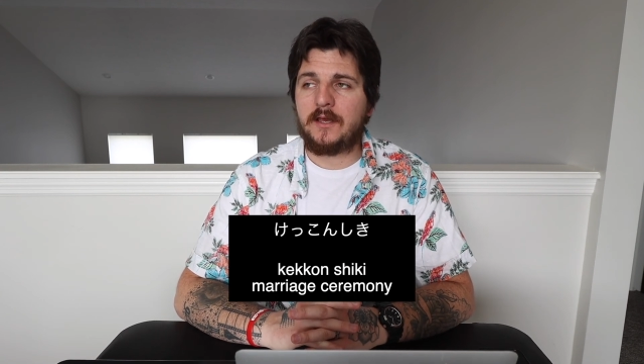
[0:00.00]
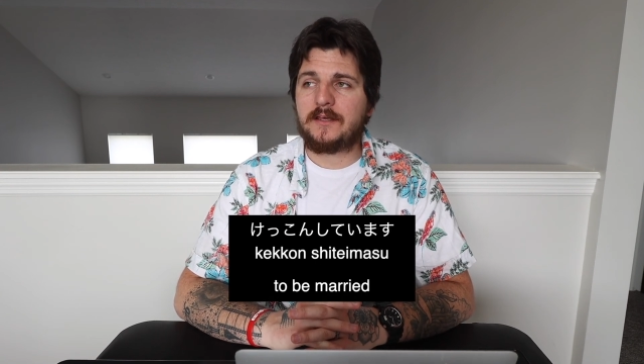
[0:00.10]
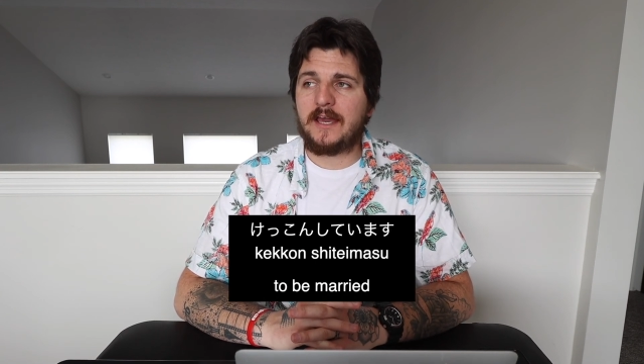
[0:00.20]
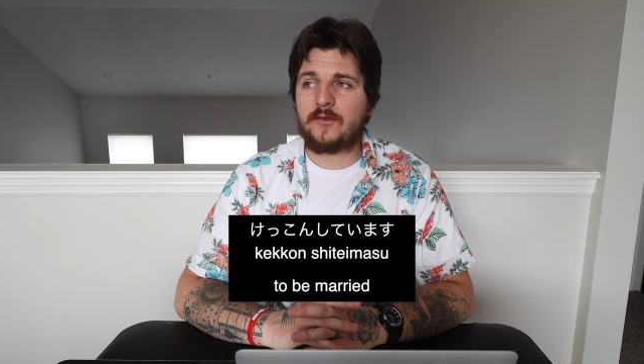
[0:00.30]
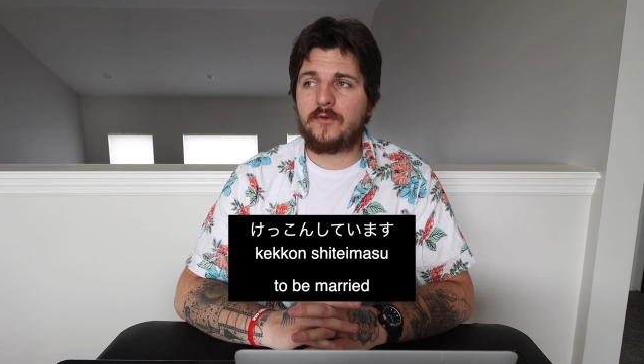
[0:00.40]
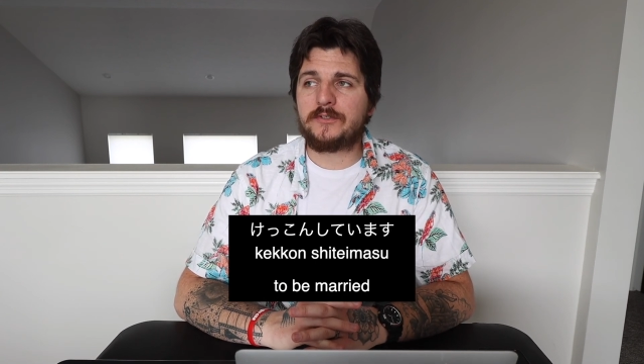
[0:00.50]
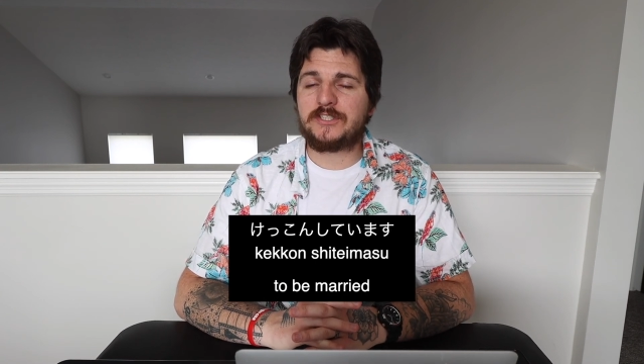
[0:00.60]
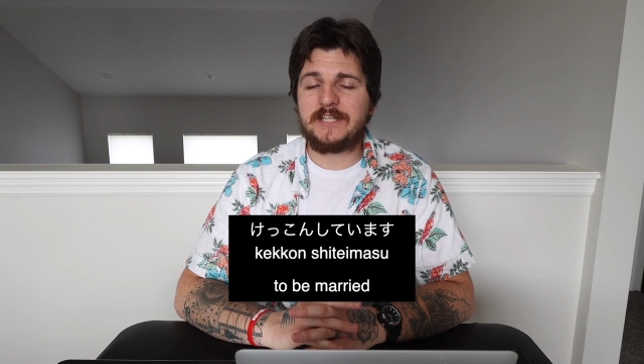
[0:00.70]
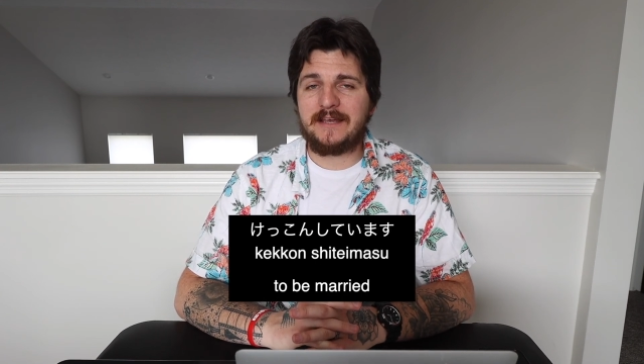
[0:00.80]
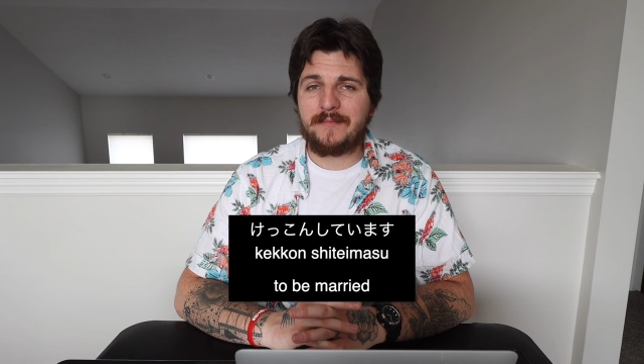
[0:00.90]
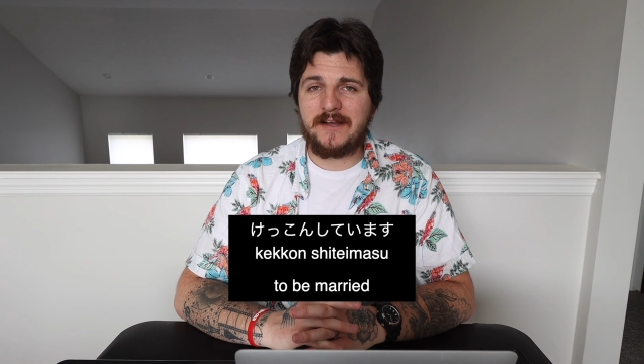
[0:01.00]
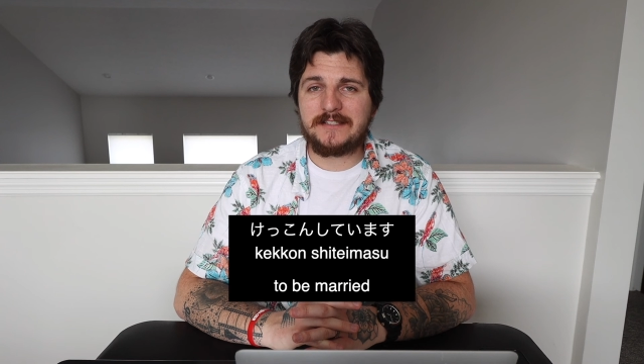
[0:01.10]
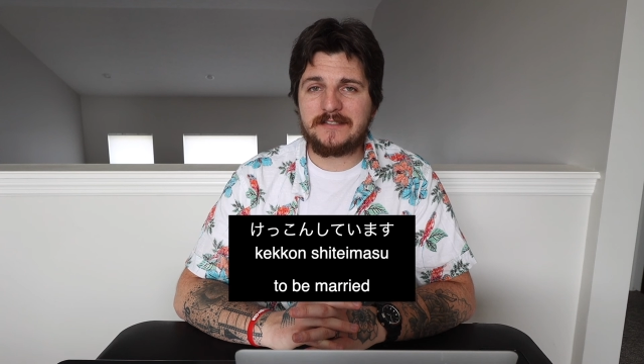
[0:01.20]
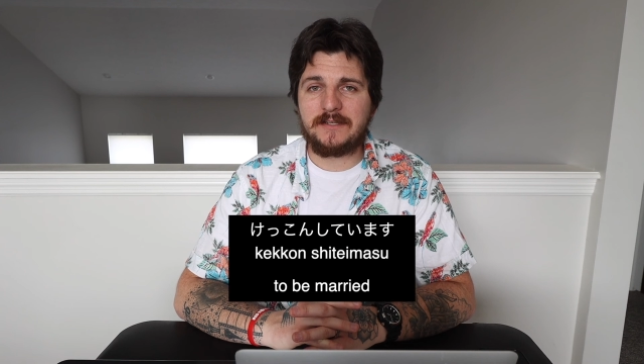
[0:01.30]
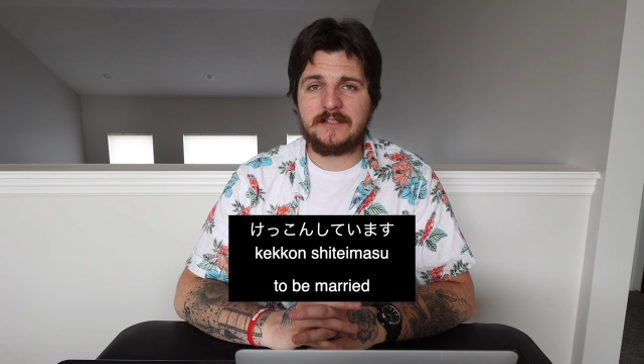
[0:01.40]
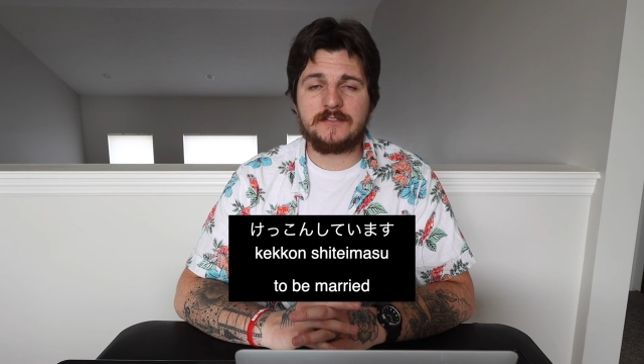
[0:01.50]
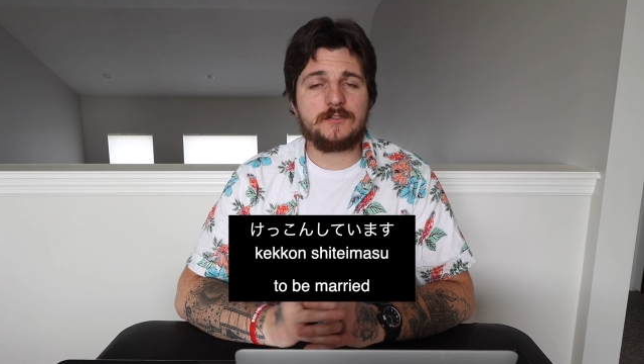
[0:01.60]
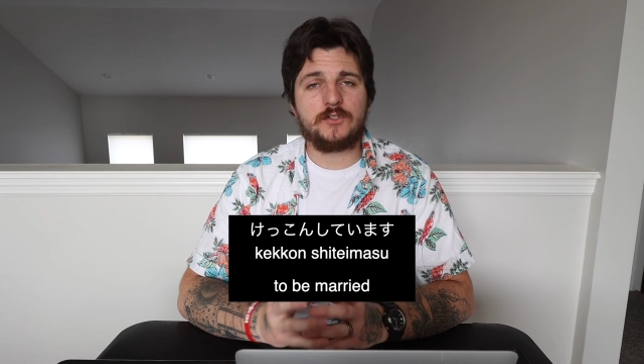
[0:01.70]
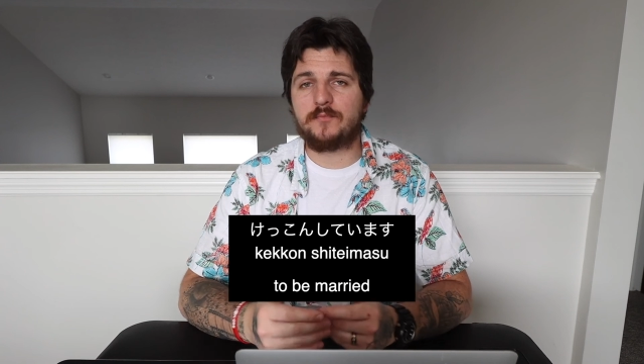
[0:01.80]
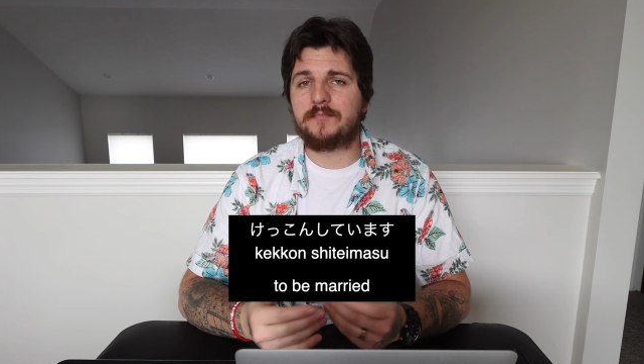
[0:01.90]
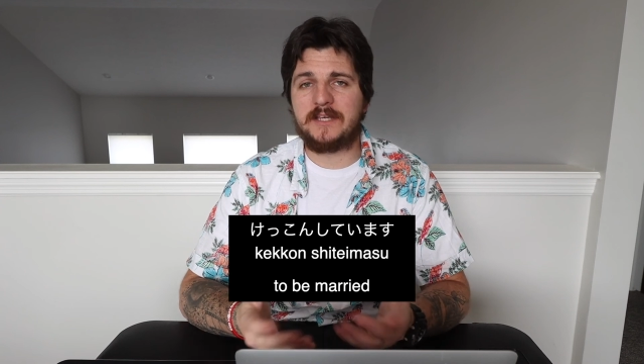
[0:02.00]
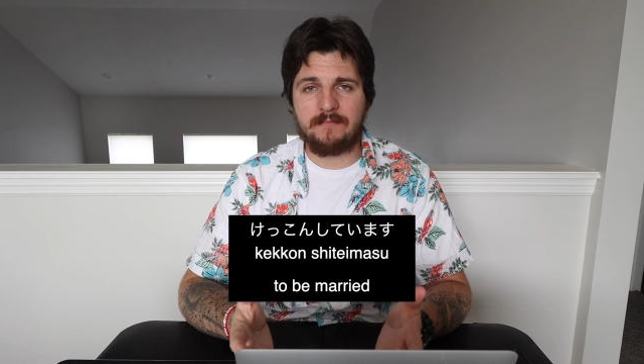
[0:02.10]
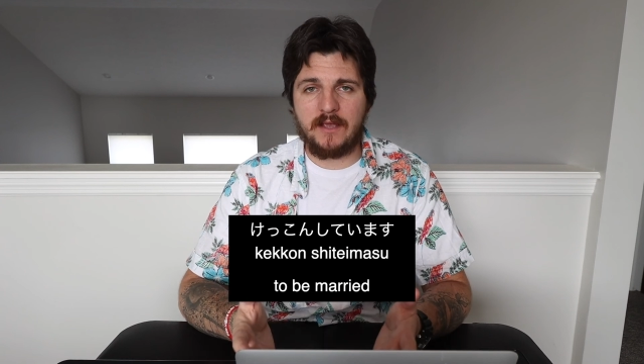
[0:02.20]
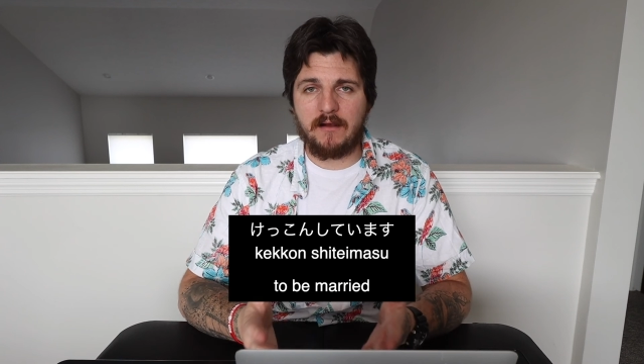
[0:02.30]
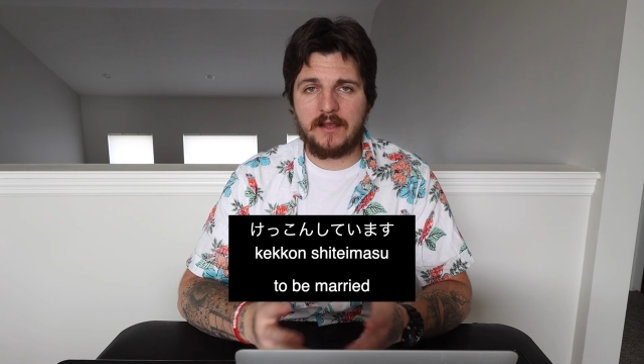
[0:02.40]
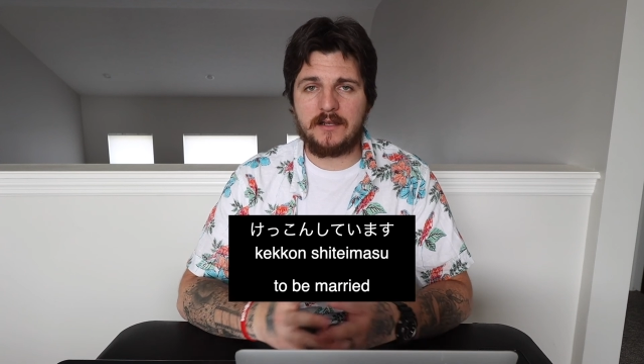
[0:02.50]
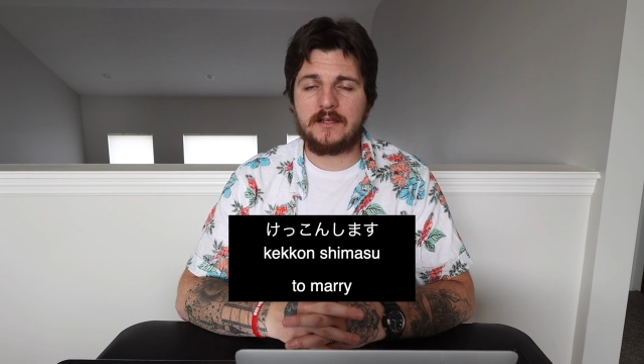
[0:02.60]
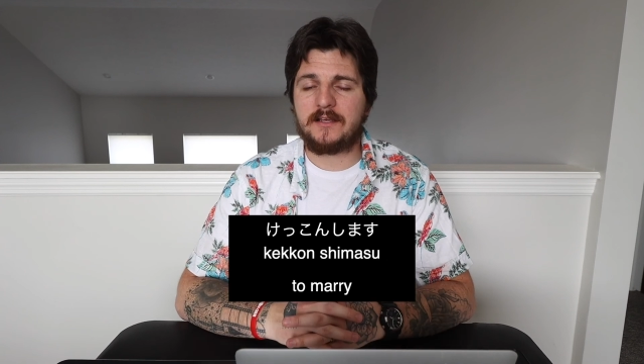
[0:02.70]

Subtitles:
Kekkon shiteimasu means to be married.